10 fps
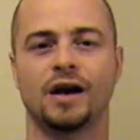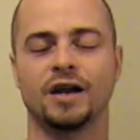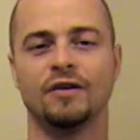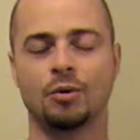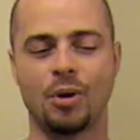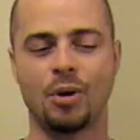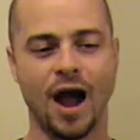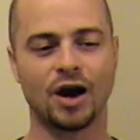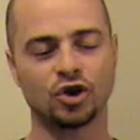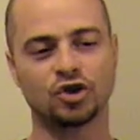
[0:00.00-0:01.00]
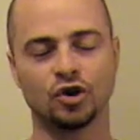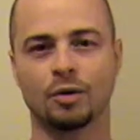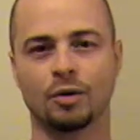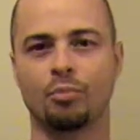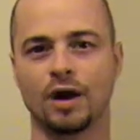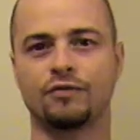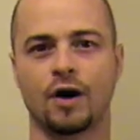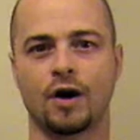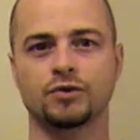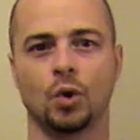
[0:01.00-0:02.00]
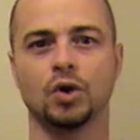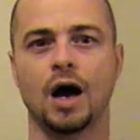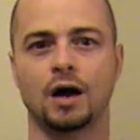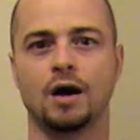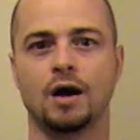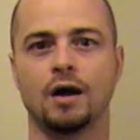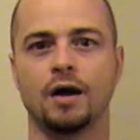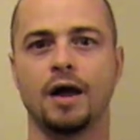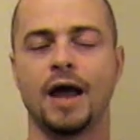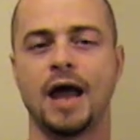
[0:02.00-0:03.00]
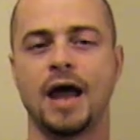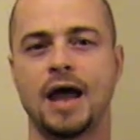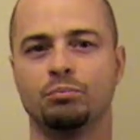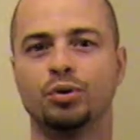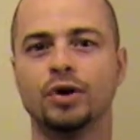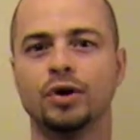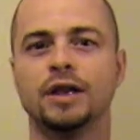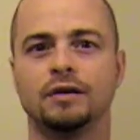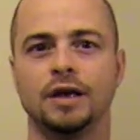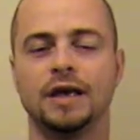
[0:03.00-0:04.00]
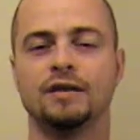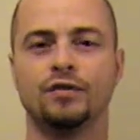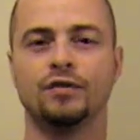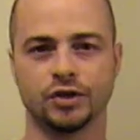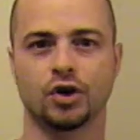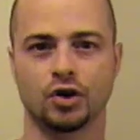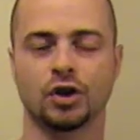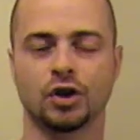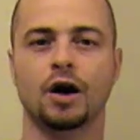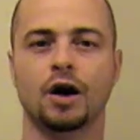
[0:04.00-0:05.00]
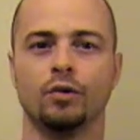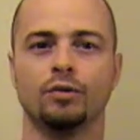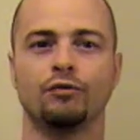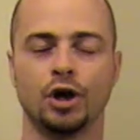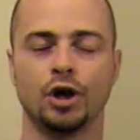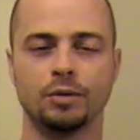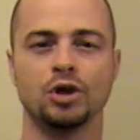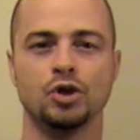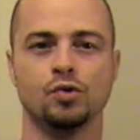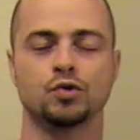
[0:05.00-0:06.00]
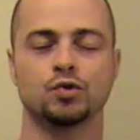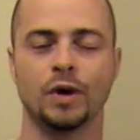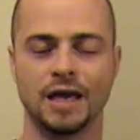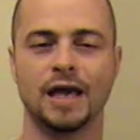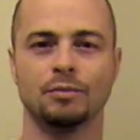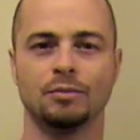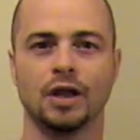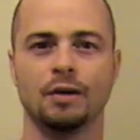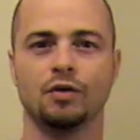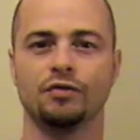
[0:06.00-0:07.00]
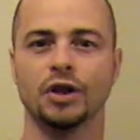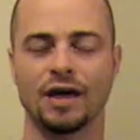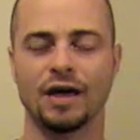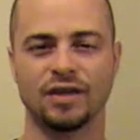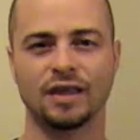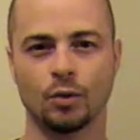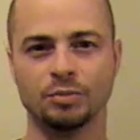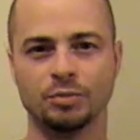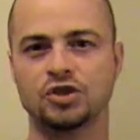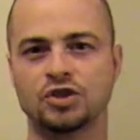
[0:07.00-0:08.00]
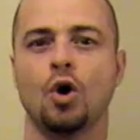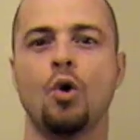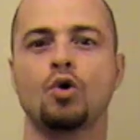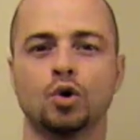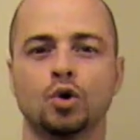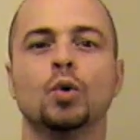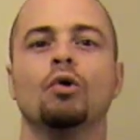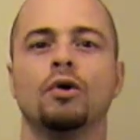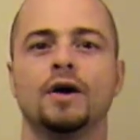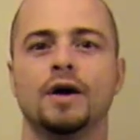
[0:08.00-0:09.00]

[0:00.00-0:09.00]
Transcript: if the Packers took Brett Favre's old locker and put it in the visitors' locker room for him to use when he came to Lambeau Field. I think that would be so cool